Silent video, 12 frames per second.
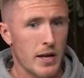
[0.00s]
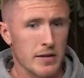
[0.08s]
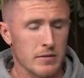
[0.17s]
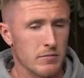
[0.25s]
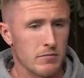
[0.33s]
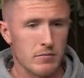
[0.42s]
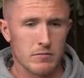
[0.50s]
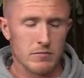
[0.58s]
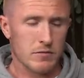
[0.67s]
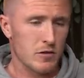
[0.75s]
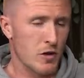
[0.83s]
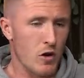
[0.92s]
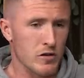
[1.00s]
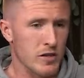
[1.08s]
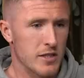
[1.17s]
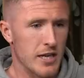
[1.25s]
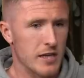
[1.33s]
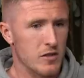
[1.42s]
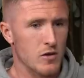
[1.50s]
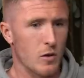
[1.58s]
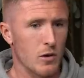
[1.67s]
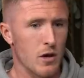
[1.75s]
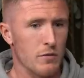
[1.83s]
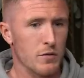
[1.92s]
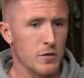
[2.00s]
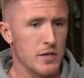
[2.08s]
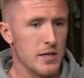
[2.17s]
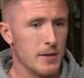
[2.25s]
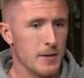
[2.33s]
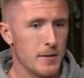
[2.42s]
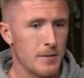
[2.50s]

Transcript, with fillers: lad, concentrating solely on footy.